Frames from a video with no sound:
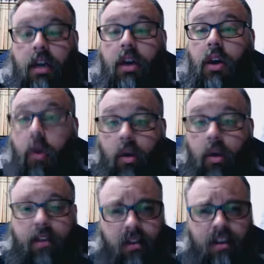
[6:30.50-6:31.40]
or
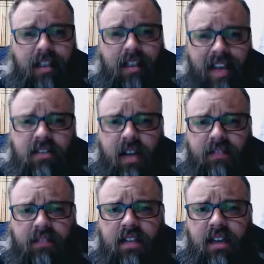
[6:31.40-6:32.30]
if you're in
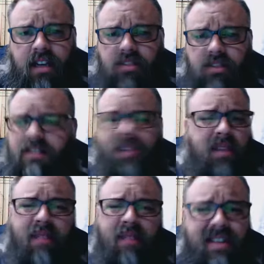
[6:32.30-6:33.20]
Classcraft, just send me a
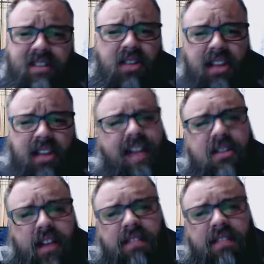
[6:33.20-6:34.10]
message in
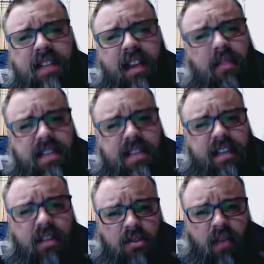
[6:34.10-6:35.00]
Classcraft. I always get
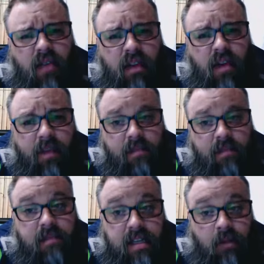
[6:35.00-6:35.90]
those right away
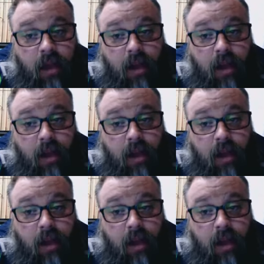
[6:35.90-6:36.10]
as well.